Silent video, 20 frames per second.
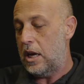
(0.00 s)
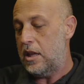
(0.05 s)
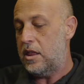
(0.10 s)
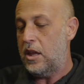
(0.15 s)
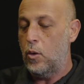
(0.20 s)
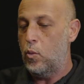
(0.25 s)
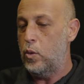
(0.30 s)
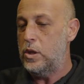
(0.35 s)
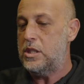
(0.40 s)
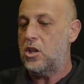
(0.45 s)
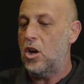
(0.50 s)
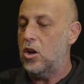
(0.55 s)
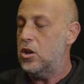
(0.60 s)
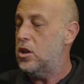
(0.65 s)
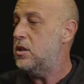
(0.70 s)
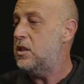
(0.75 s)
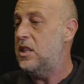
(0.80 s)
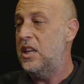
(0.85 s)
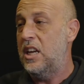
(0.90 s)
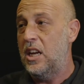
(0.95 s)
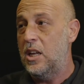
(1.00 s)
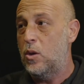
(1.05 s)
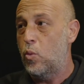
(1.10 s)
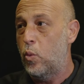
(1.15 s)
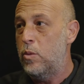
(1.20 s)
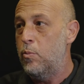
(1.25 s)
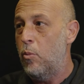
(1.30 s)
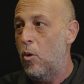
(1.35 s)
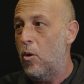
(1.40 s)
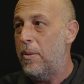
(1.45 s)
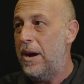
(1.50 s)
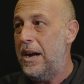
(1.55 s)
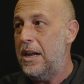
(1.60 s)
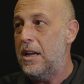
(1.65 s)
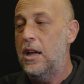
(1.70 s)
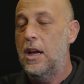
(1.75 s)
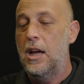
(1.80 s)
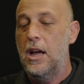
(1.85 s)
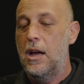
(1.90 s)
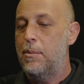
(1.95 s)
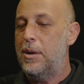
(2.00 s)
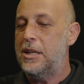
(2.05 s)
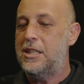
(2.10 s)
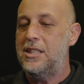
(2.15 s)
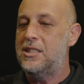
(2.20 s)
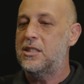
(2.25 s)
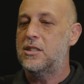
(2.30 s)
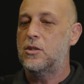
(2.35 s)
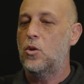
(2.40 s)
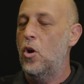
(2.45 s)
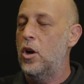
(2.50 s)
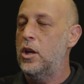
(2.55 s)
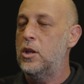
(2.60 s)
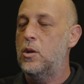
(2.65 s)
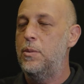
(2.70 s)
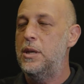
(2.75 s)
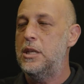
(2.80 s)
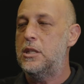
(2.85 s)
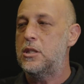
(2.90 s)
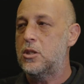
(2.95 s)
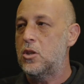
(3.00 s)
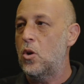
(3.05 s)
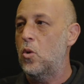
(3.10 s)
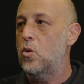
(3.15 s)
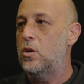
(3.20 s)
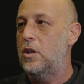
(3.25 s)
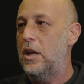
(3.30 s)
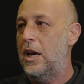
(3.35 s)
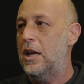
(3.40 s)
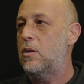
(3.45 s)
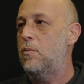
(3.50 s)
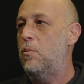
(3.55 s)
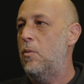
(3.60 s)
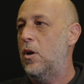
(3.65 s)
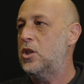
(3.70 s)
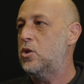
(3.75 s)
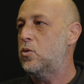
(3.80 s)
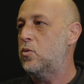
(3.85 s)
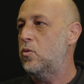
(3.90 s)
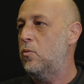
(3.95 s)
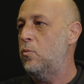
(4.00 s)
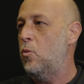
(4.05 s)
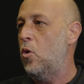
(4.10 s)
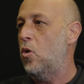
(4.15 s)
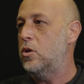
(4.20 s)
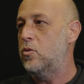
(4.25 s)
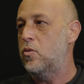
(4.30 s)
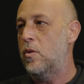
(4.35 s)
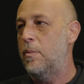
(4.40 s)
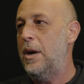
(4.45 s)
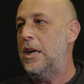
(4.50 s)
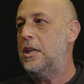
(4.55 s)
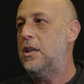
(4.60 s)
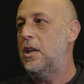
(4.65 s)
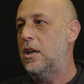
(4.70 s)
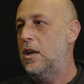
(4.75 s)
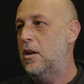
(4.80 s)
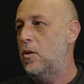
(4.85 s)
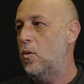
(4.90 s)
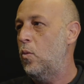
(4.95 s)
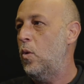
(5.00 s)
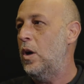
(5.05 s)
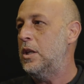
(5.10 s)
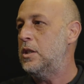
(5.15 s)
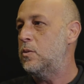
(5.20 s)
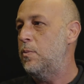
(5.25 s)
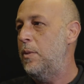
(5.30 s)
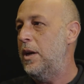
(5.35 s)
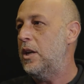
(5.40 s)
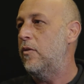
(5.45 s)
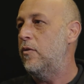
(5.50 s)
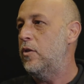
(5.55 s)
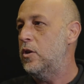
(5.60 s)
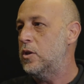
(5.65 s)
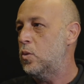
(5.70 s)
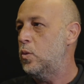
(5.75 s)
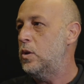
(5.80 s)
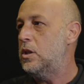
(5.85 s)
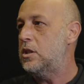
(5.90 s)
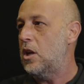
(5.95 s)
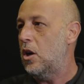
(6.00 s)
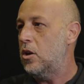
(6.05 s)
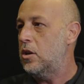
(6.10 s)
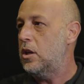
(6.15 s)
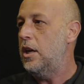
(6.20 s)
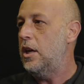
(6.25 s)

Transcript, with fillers: I think we started seeing it with mobile, but it's going to be so that much more dramatic once metaverse will start